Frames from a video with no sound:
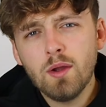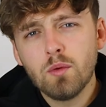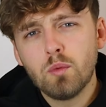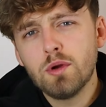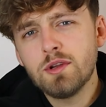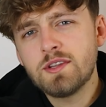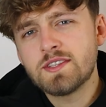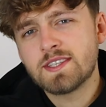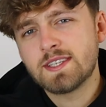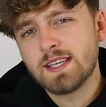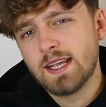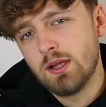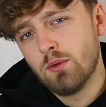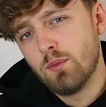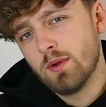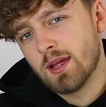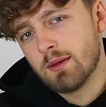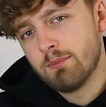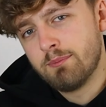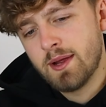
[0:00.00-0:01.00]
I would say
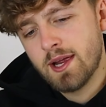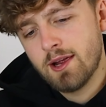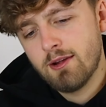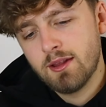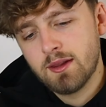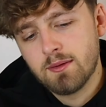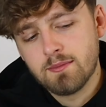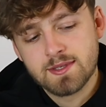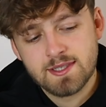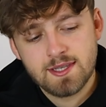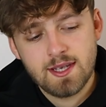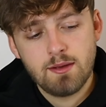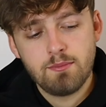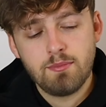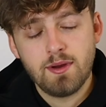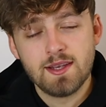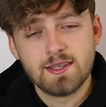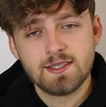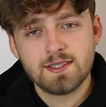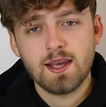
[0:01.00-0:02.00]
when comparing them side
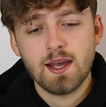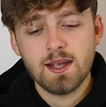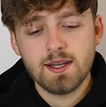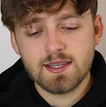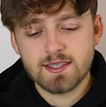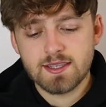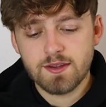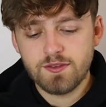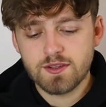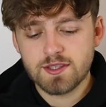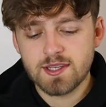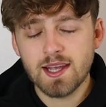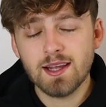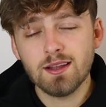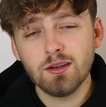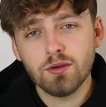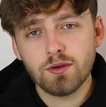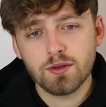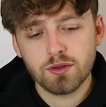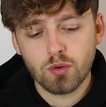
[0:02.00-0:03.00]
by side is if you take
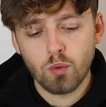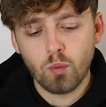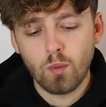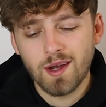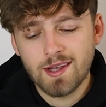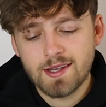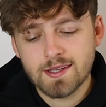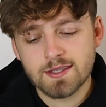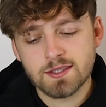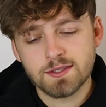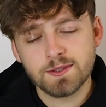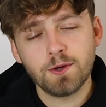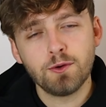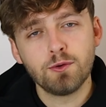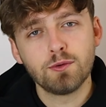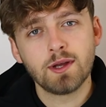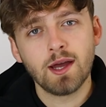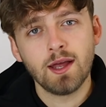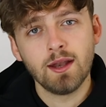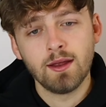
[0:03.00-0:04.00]
a look at the white
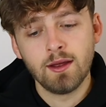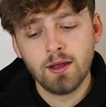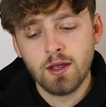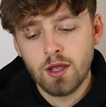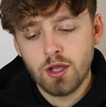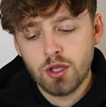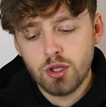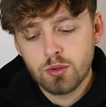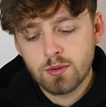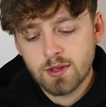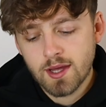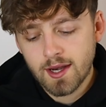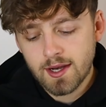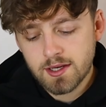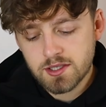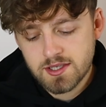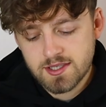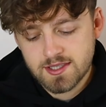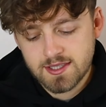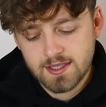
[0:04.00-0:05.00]
sole color, you can
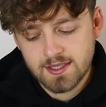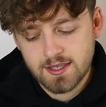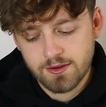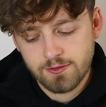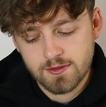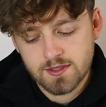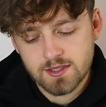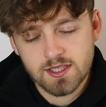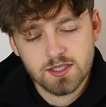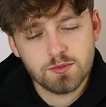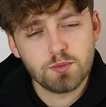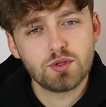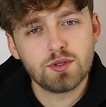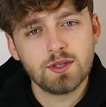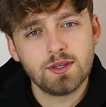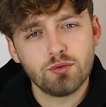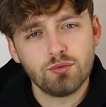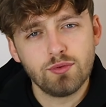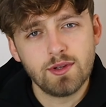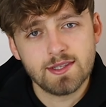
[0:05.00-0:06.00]
actually see differences
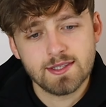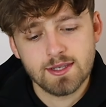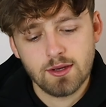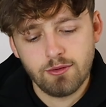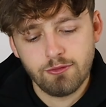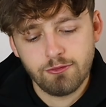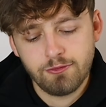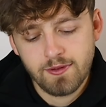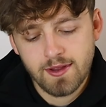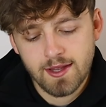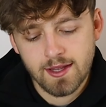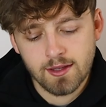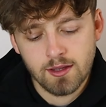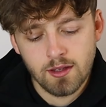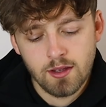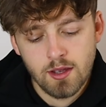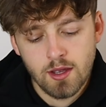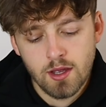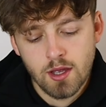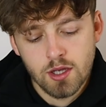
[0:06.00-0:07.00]
between the retail and fake.
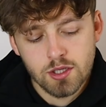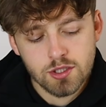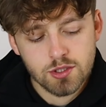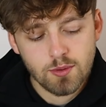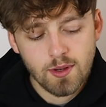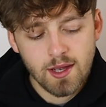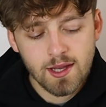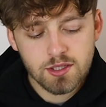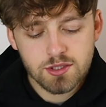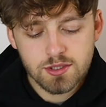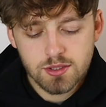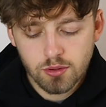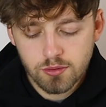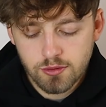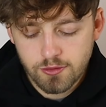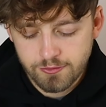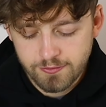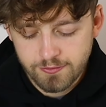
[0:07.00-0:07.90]
So actually on the